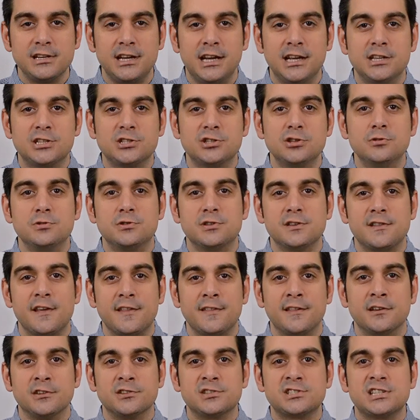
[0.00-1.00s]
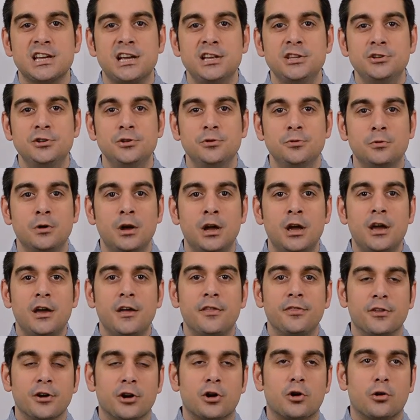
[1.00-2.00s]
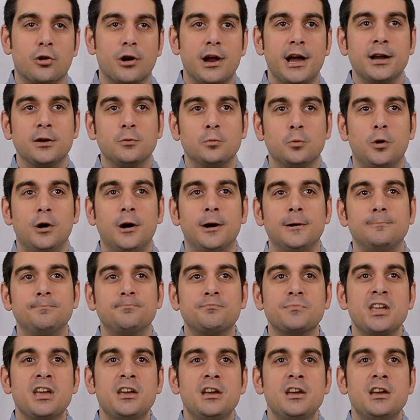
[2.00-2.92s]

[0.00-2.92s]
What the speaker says: it to so that they'll send you the correct one.